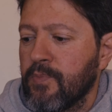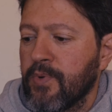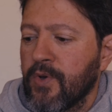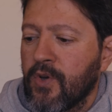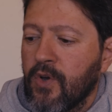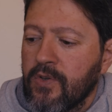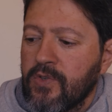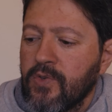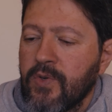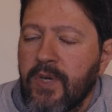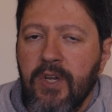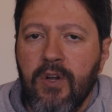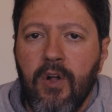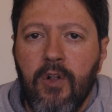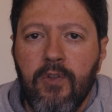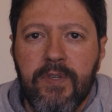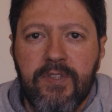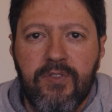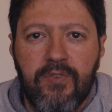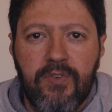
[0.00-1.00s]
because you can
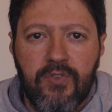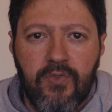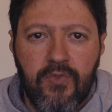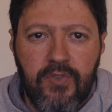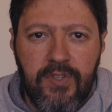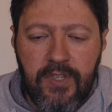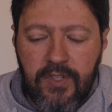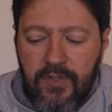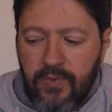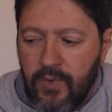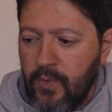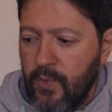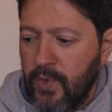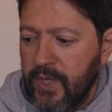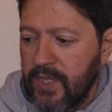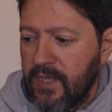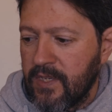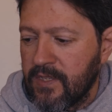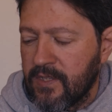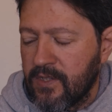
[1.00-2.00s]
always reduce it
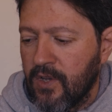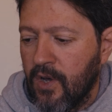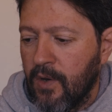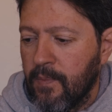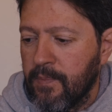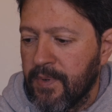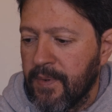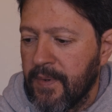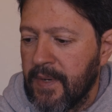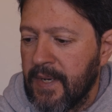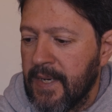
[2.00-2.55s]
with this knob.